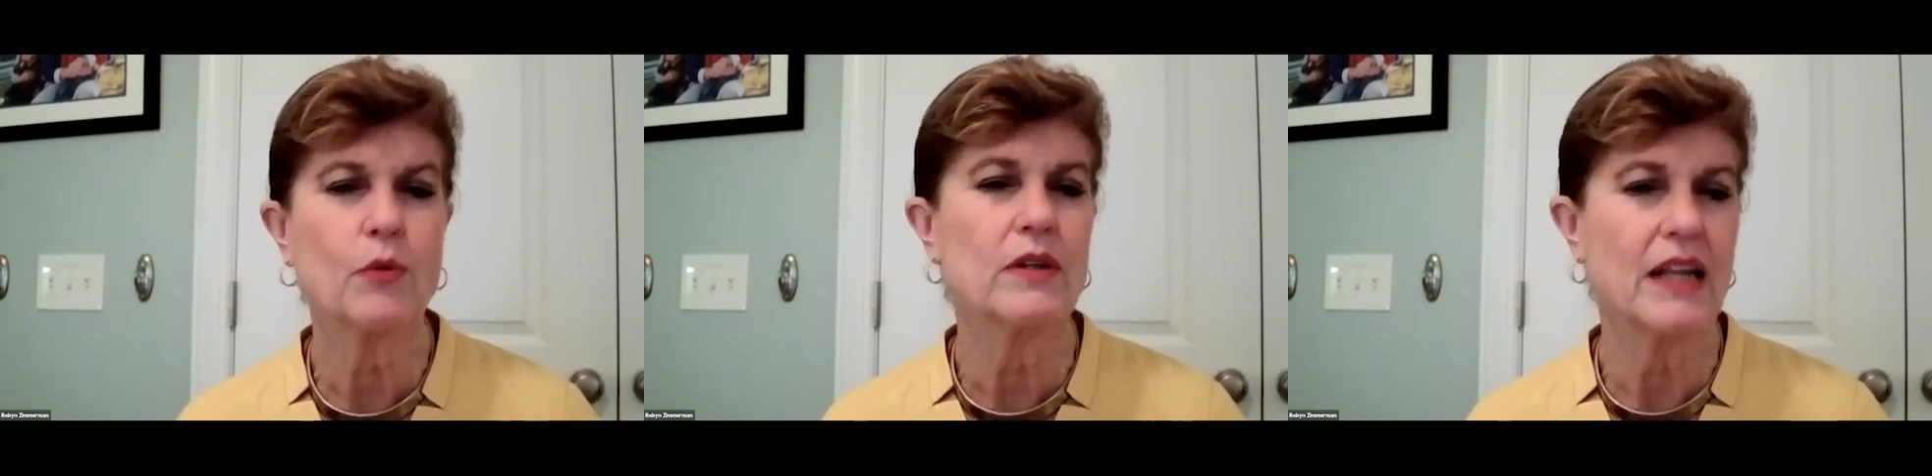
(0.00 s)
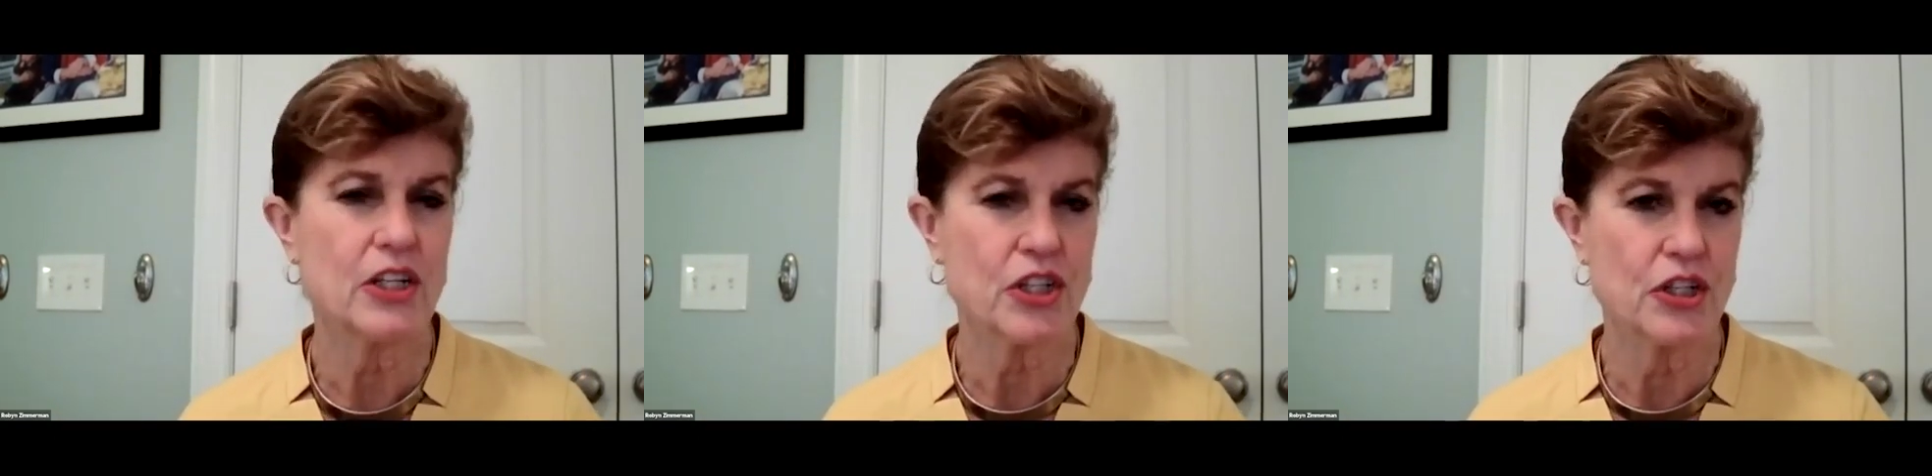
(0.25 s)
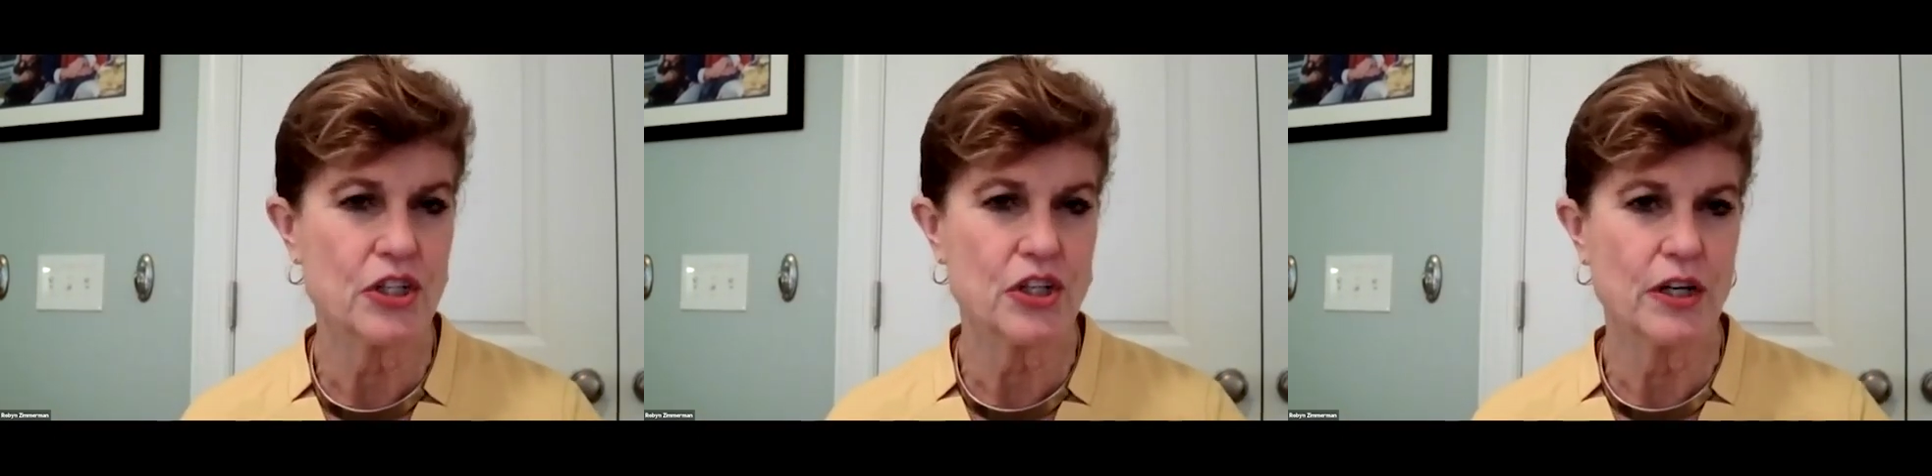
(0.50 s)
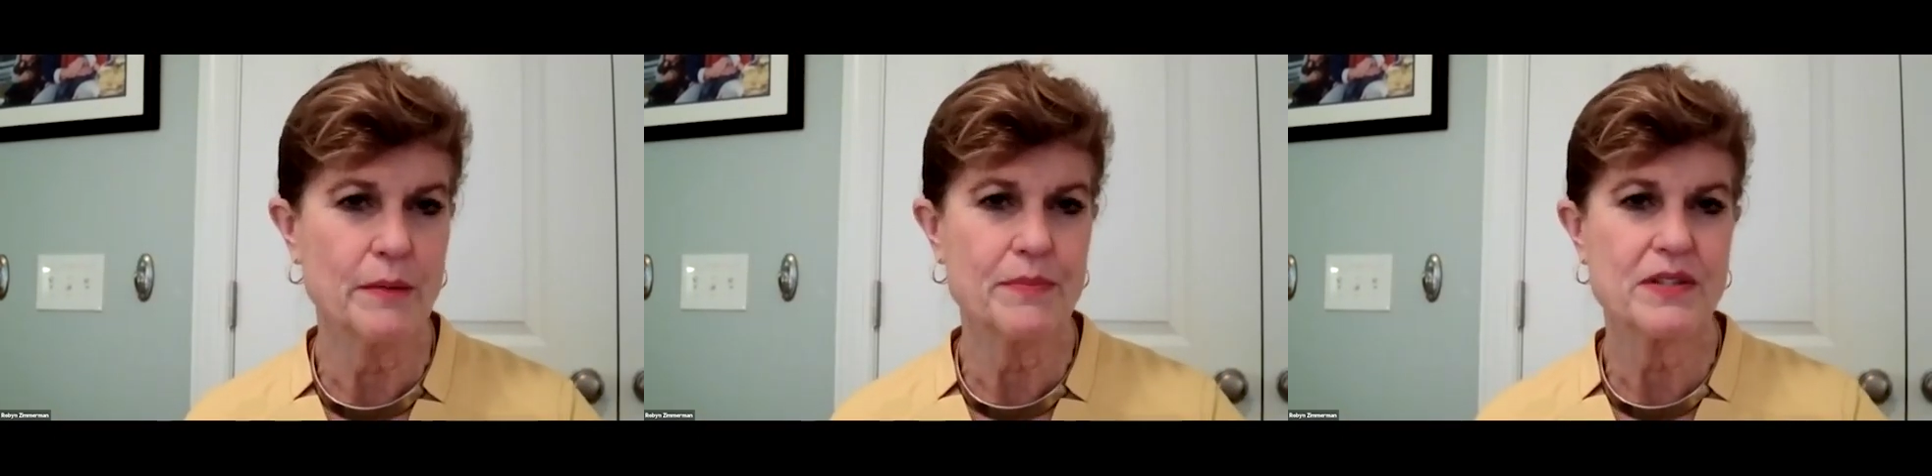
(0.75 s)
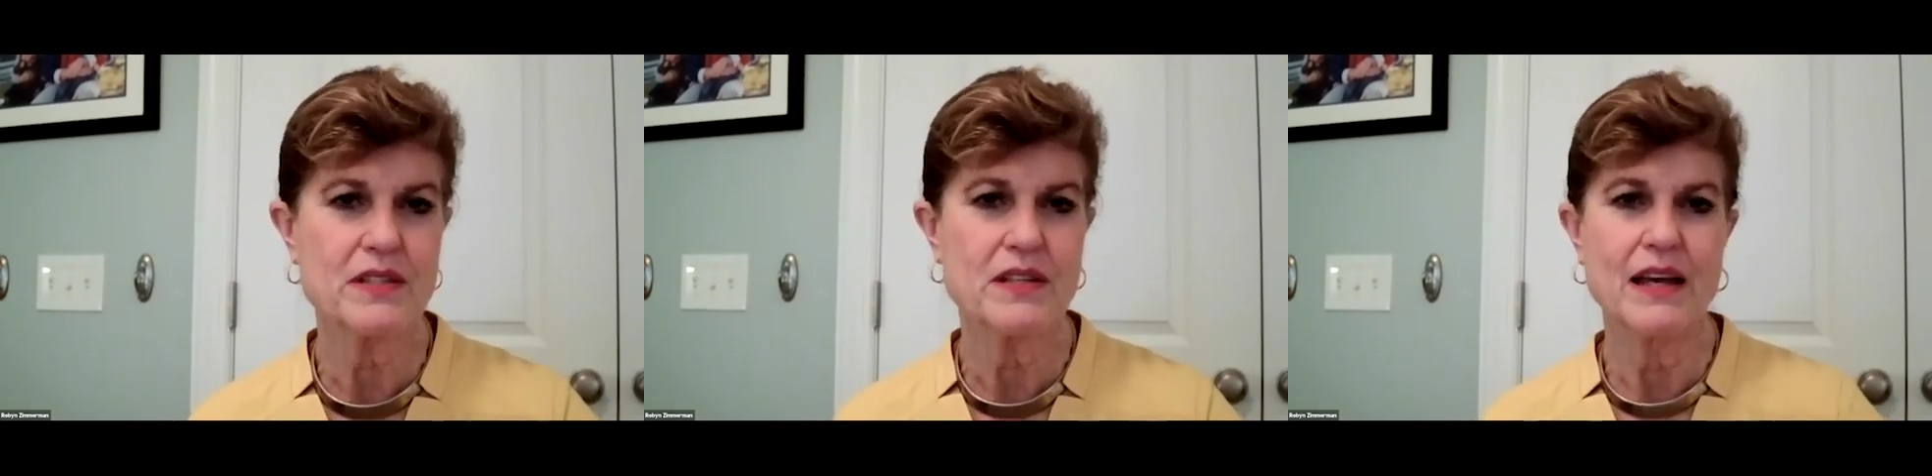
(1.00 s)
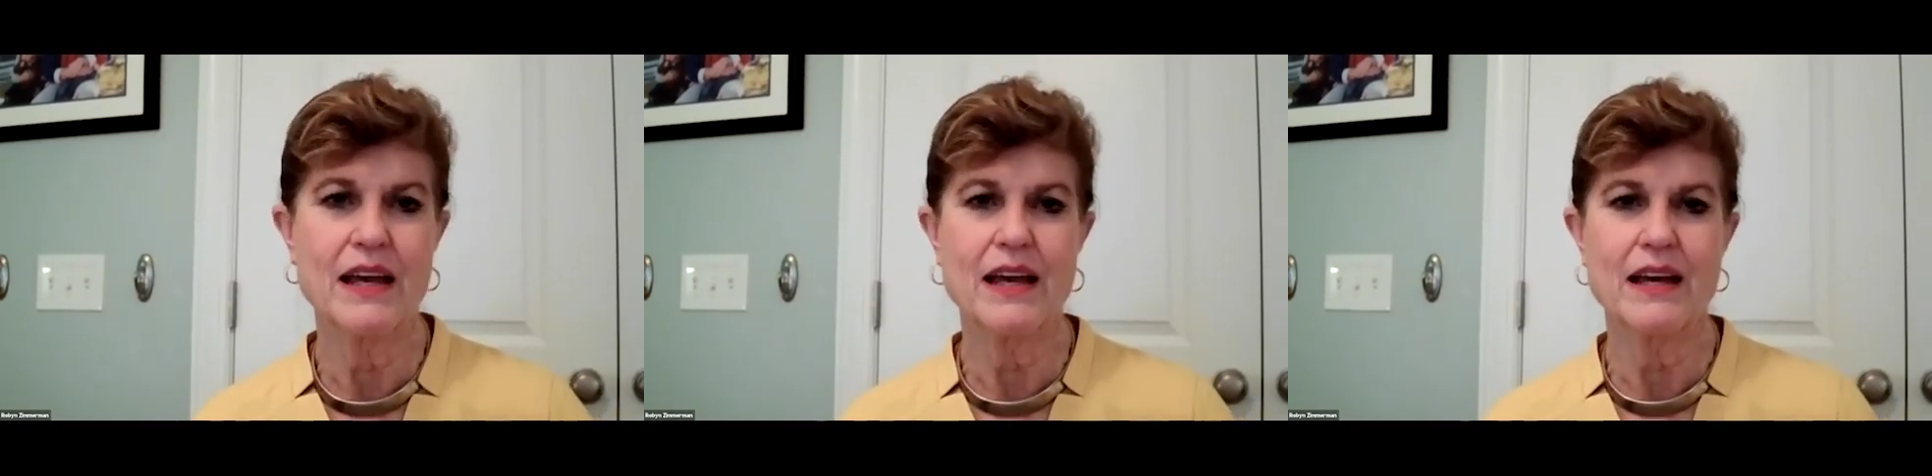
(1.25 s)
relationships
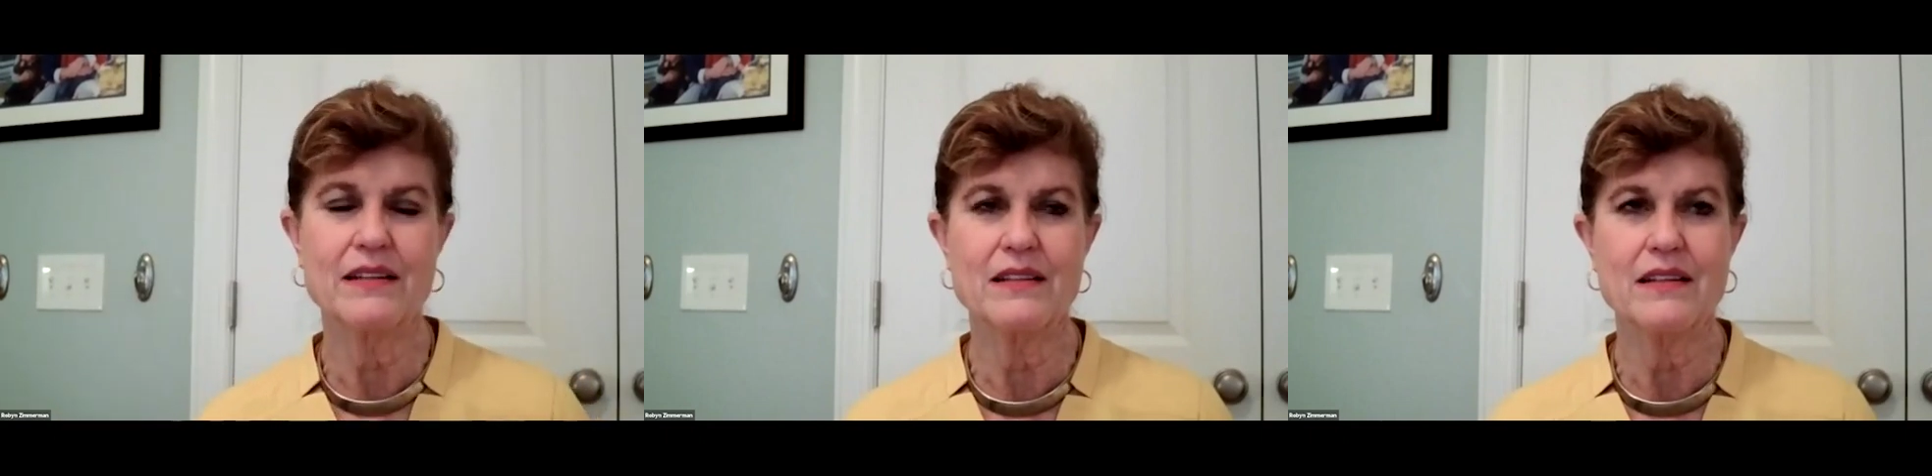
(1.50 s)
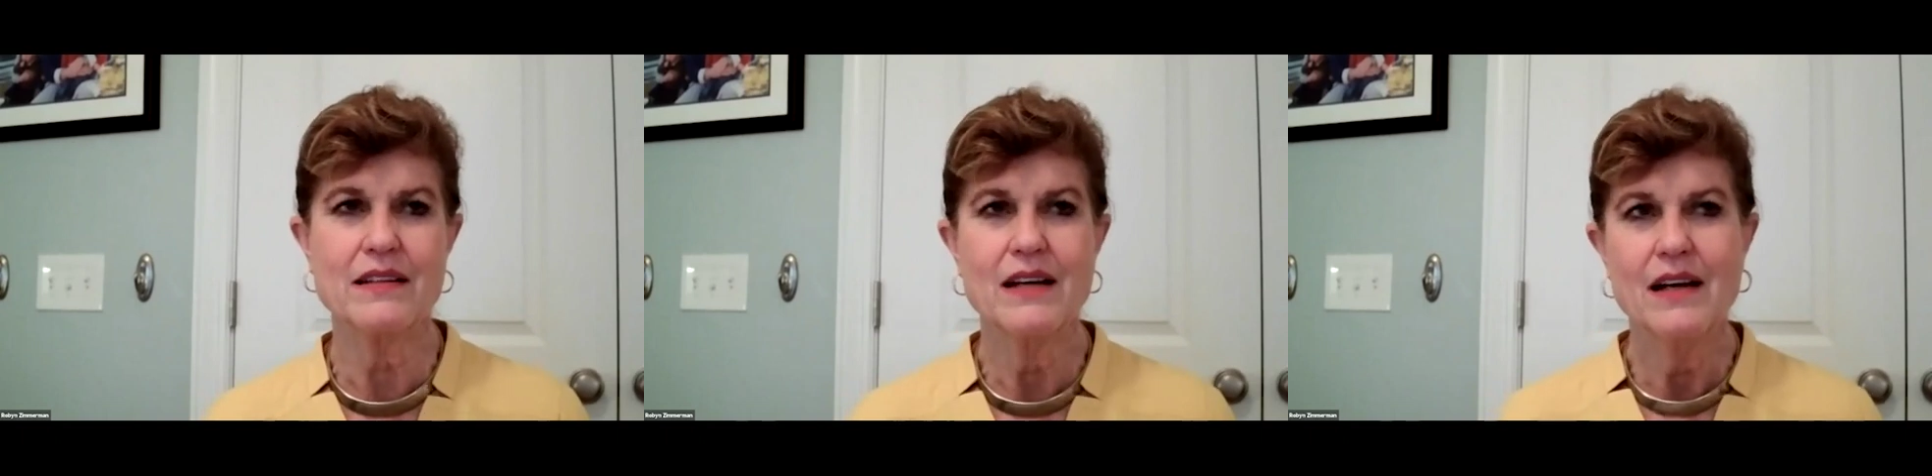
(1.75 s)
and